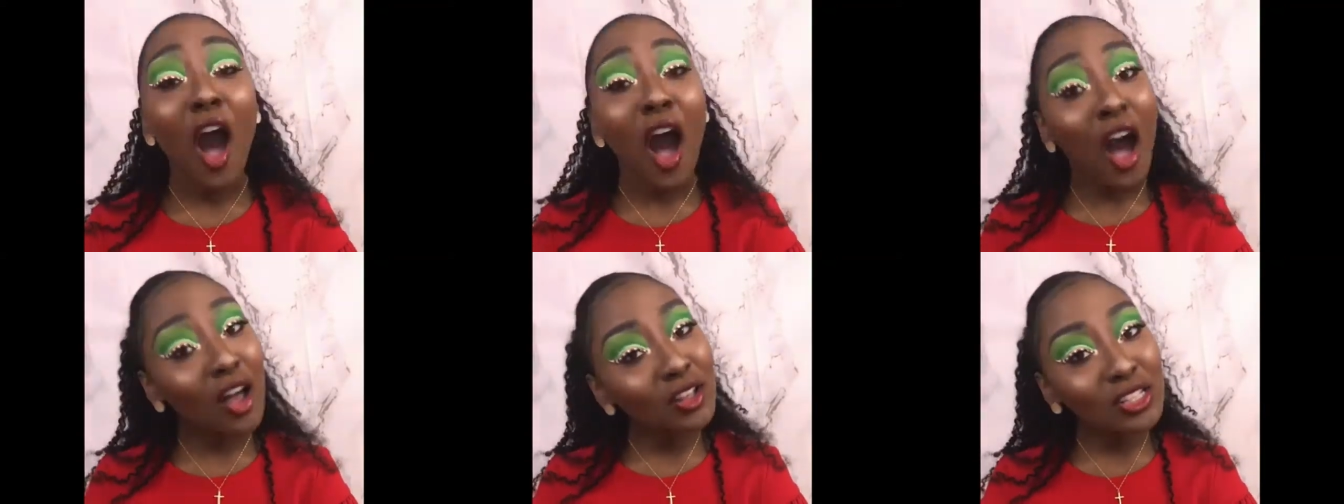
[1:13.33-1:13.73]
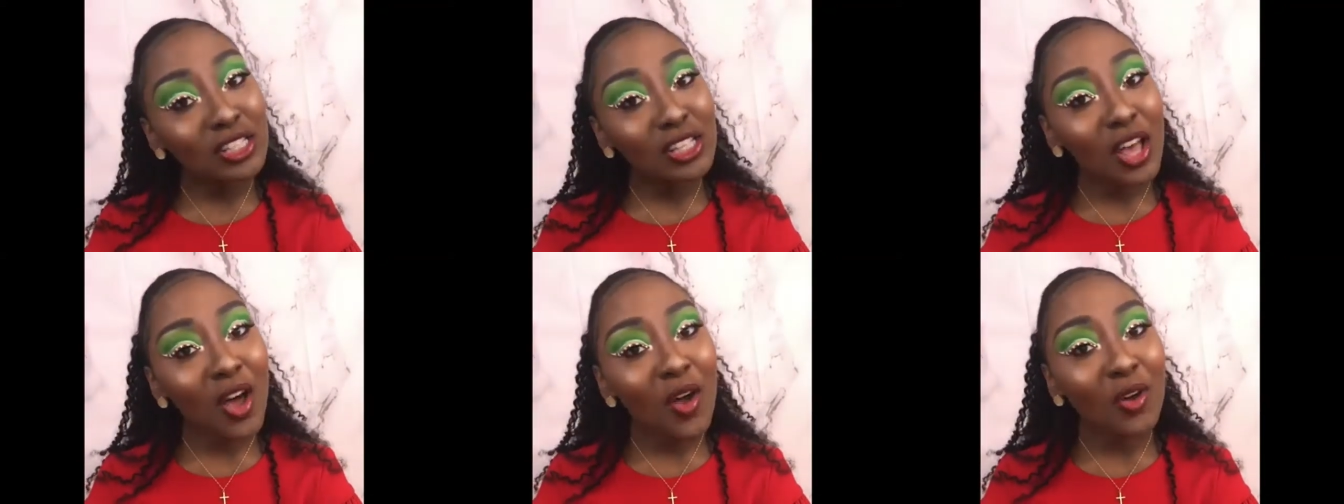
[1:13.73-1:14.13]

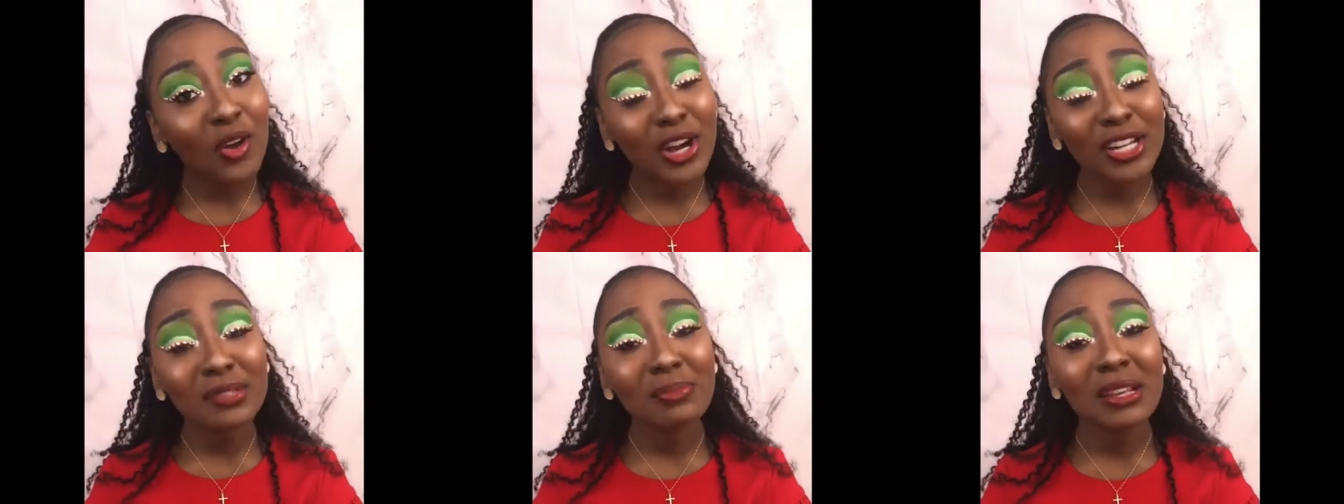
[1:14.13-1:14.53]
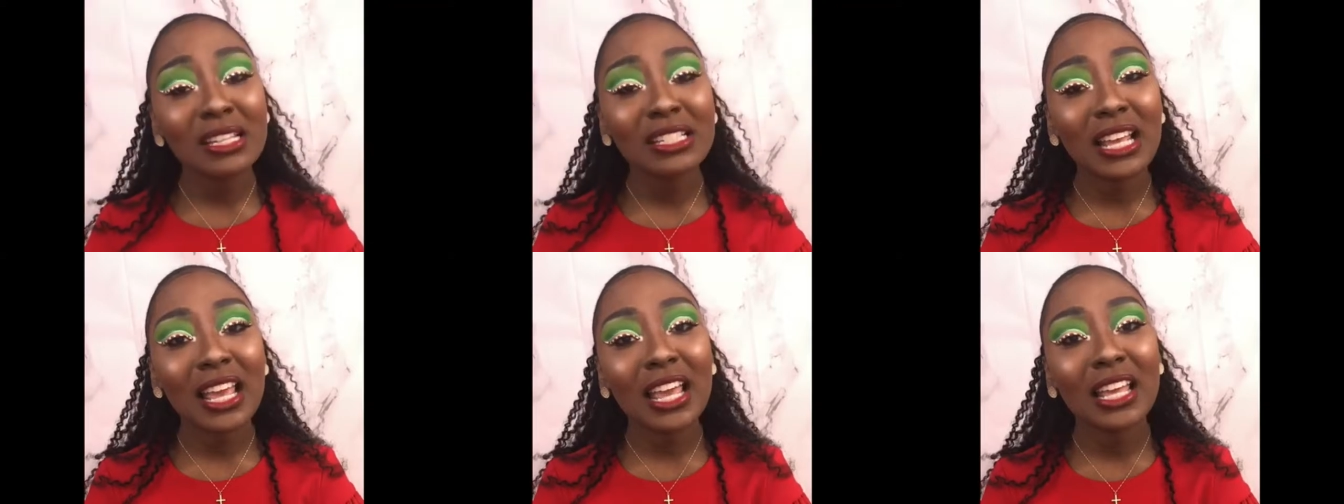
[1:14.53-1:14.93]
Also,
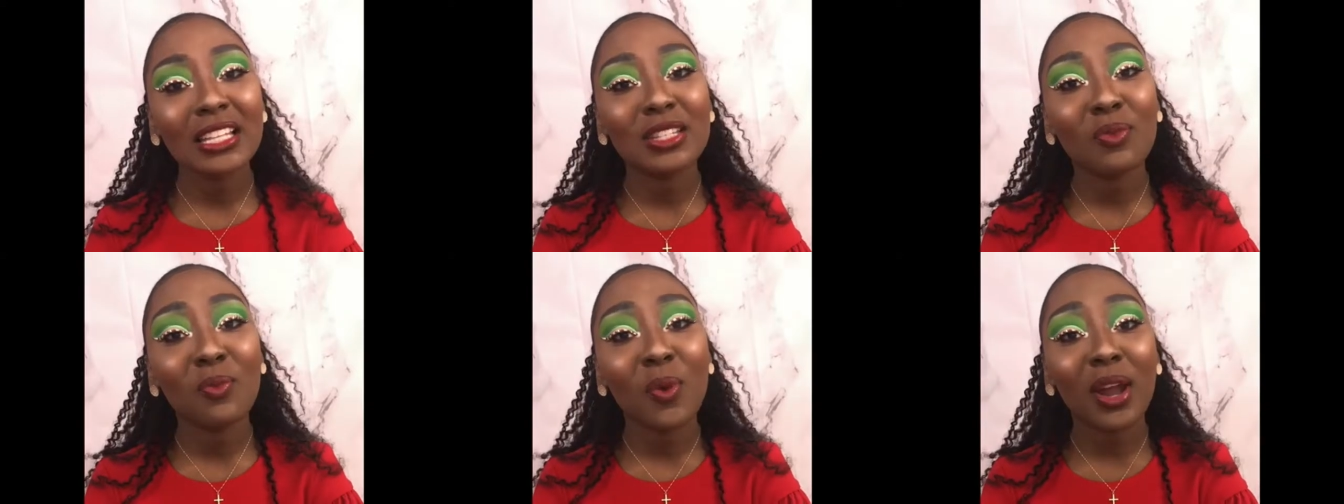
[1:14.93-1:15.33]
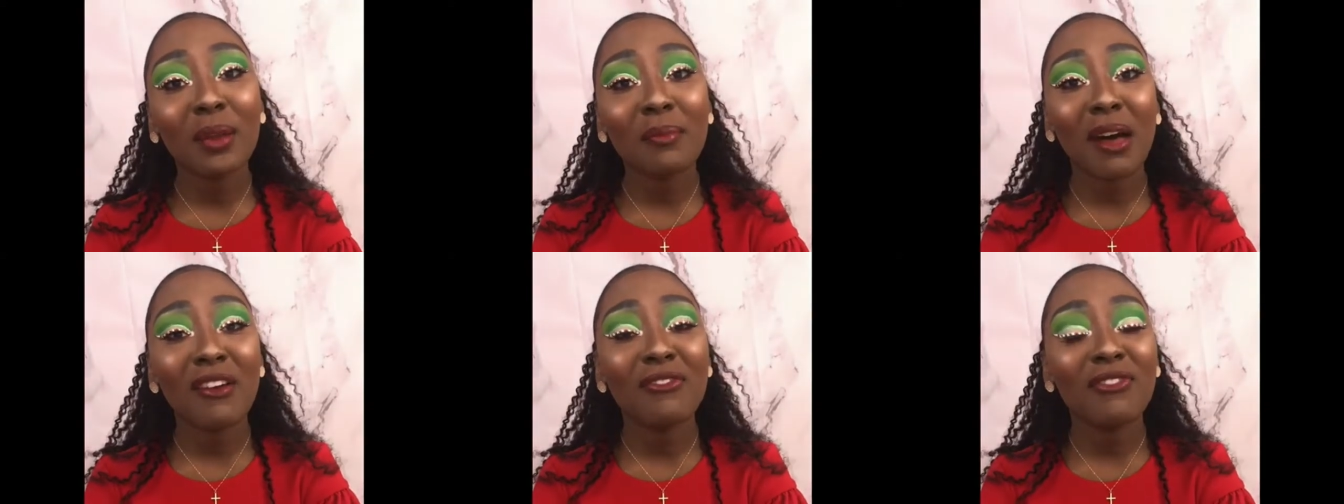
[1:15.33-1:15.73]
Christmas is one
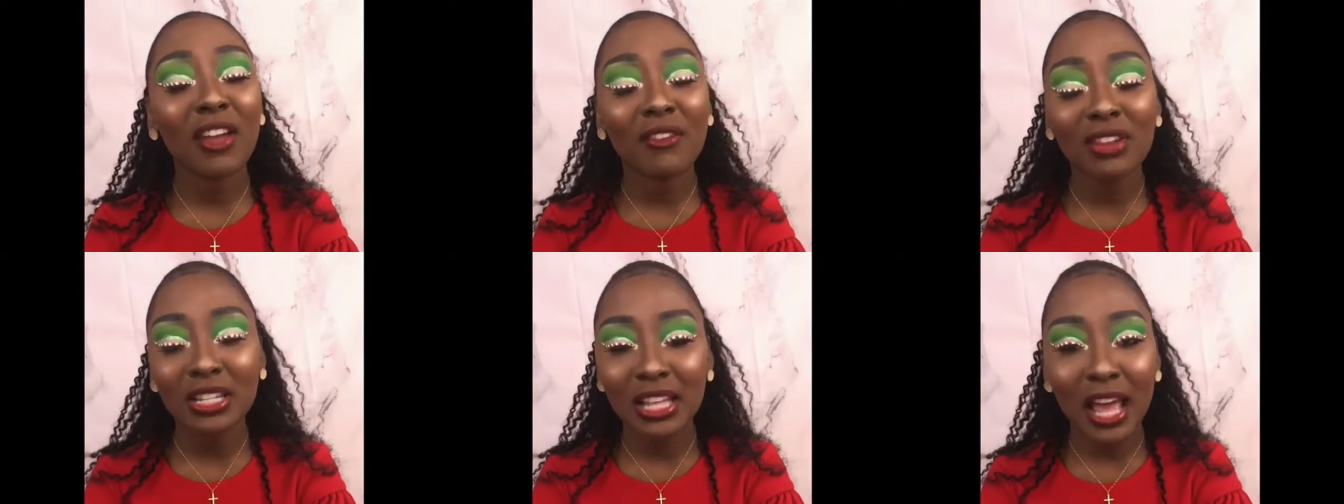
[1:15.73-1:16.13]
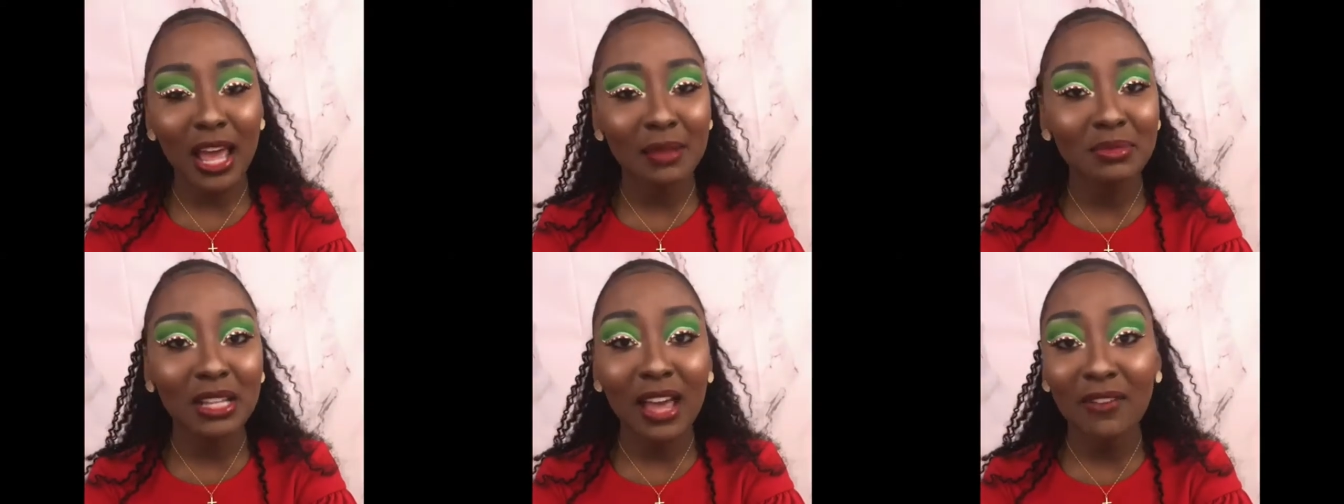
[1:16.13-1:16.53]
of my favorite
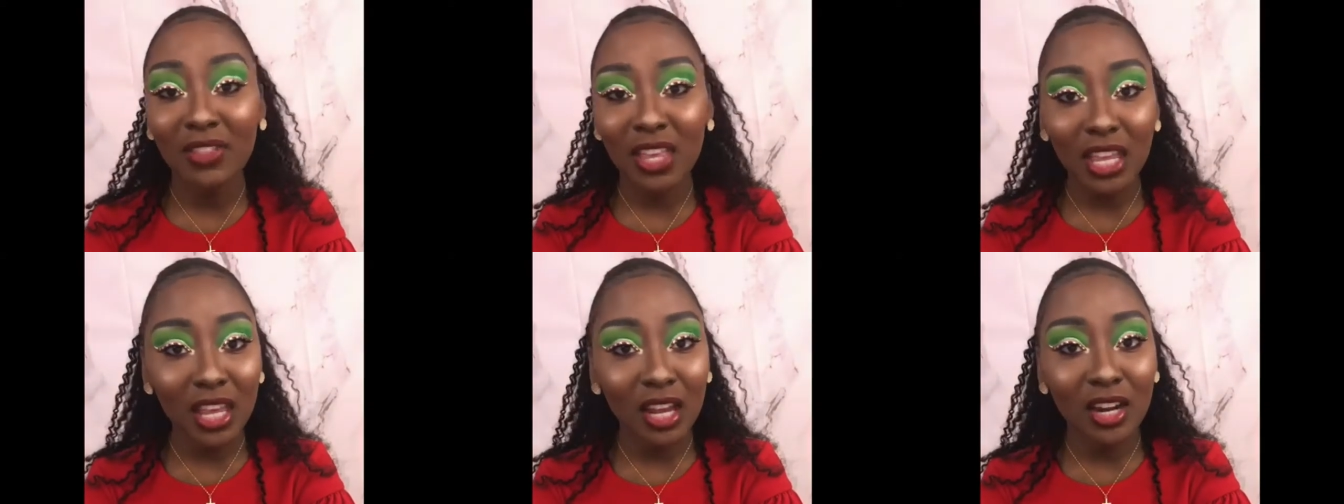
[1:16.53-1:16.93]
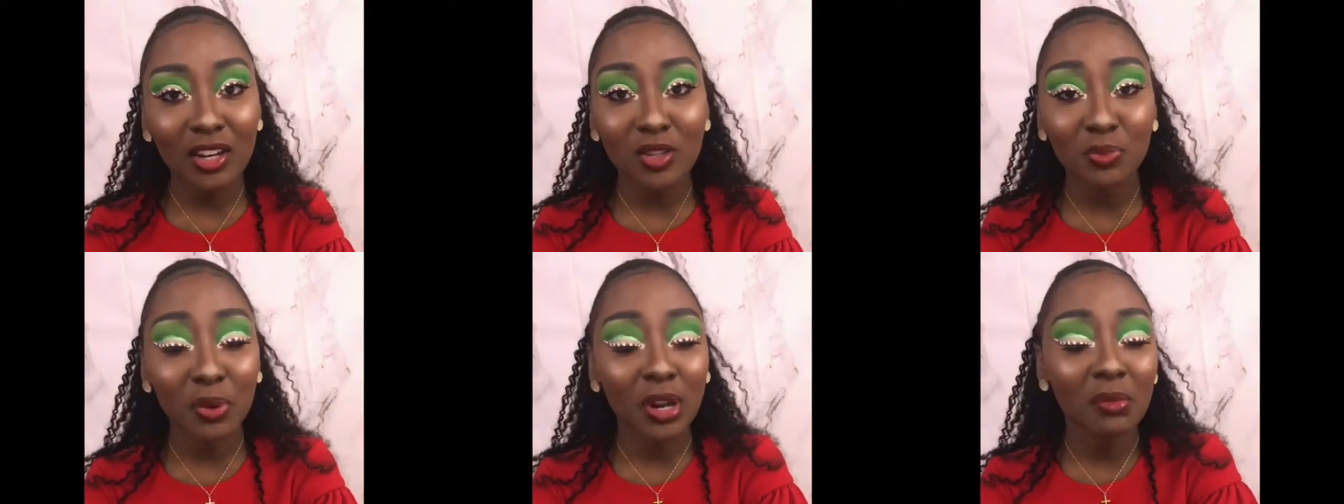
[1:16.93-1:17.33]
times of the year.
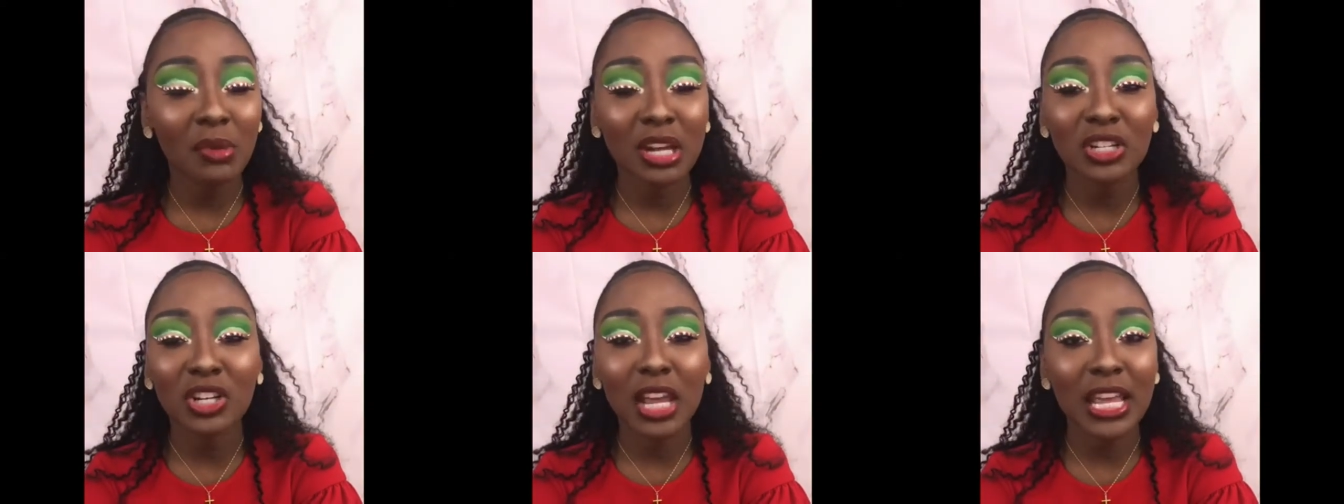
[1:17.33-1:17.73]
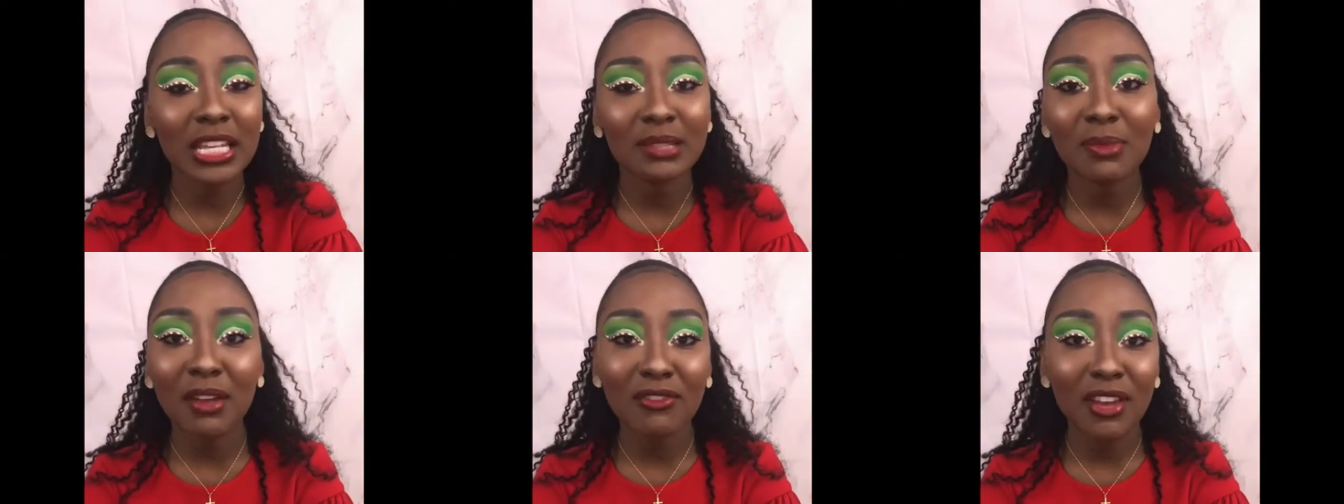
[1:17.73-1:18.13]
It pretty much
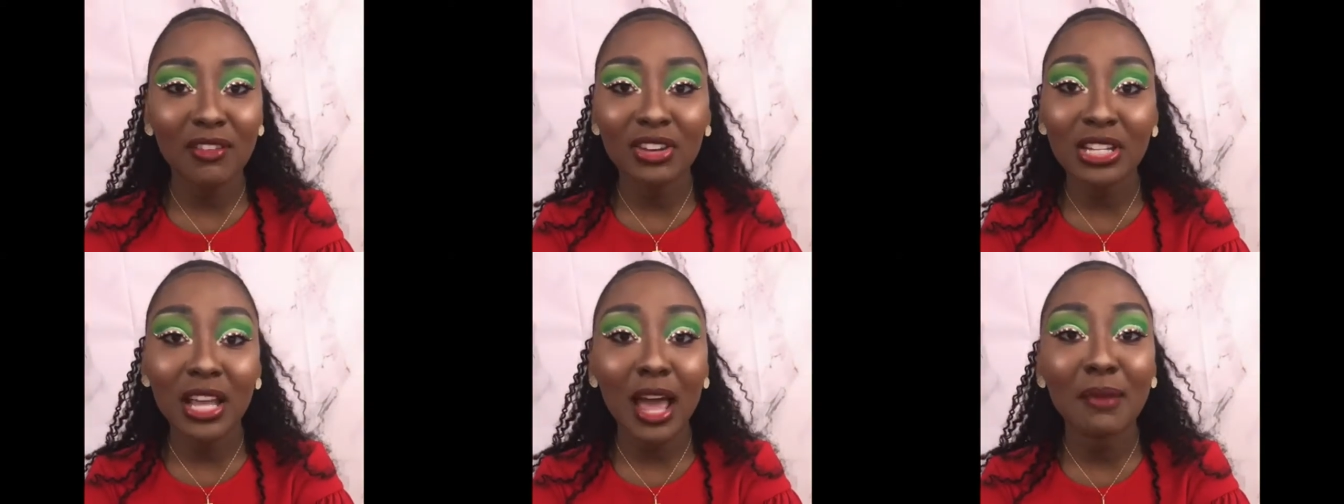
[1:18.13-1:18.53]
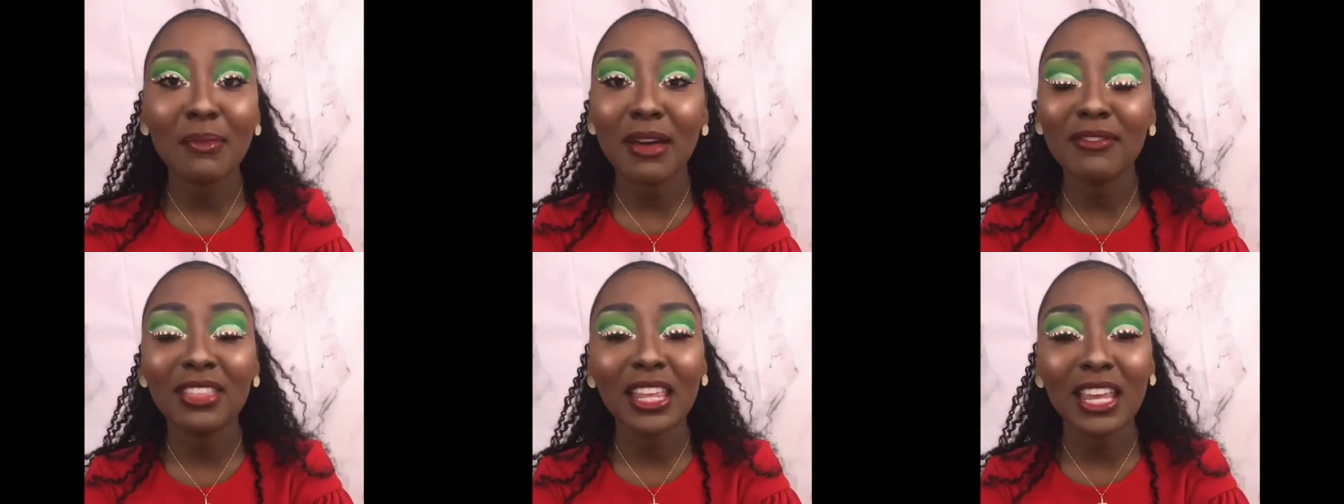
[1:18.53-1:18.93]
is my favorite time
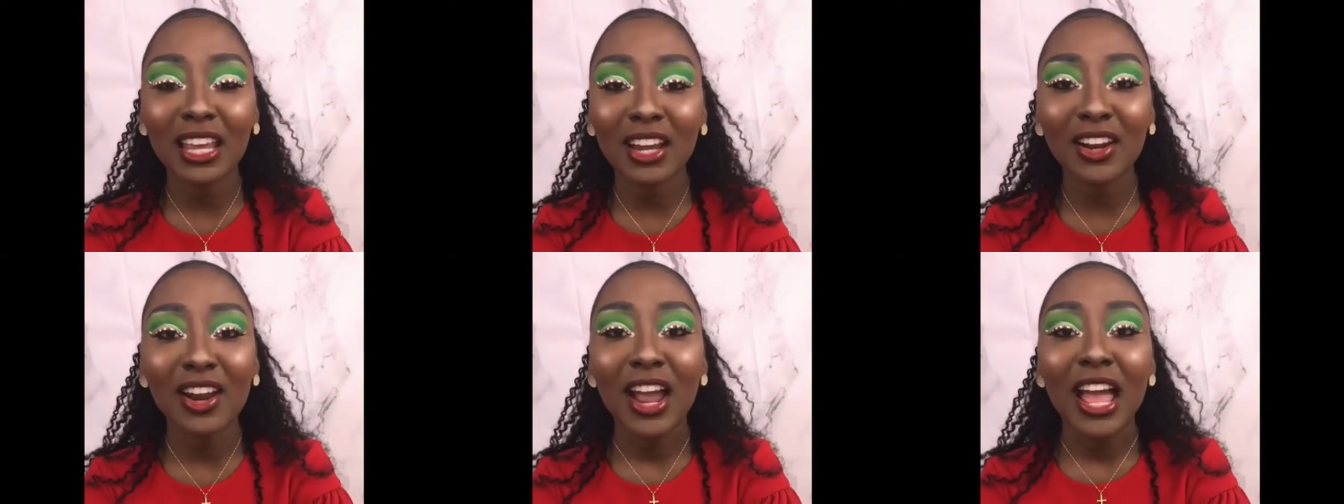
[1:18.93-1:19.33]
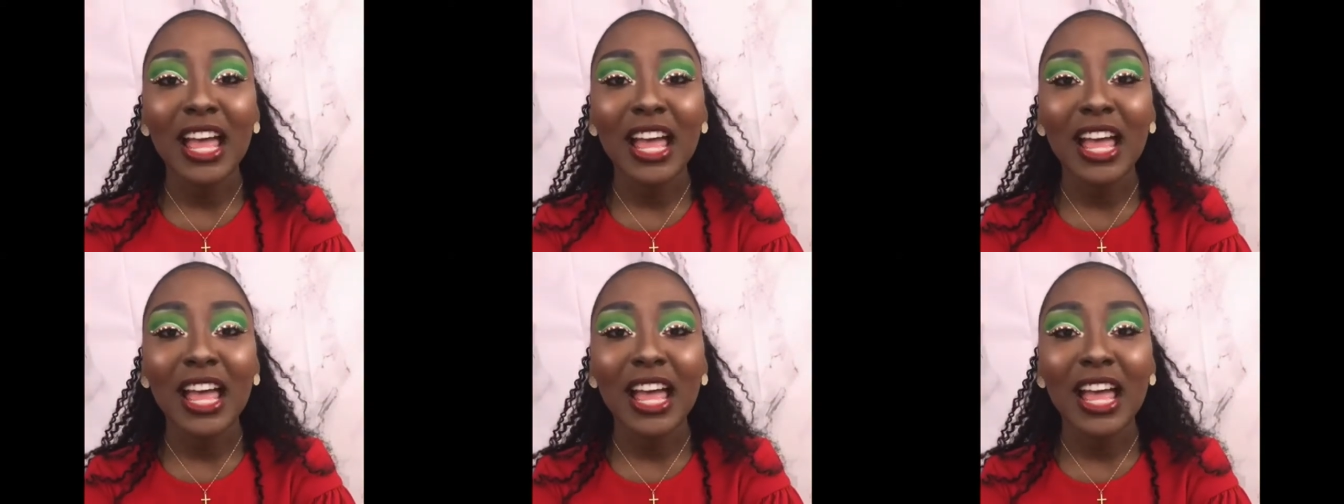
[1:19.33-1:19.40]
of the year.